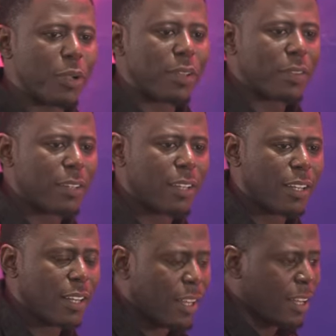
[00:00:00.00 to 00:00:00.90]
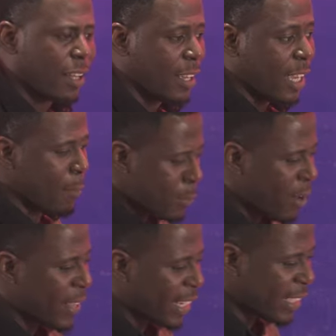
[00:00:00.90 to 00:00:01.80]
do it. A
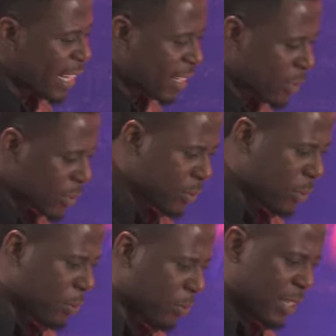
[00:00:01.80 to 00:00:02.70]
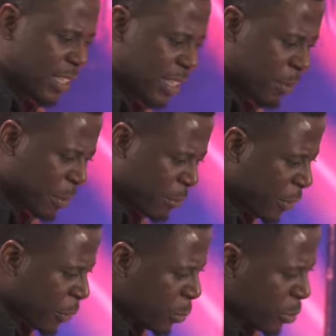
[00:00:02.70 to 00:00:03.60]
brother in Lagos, a very deep, a very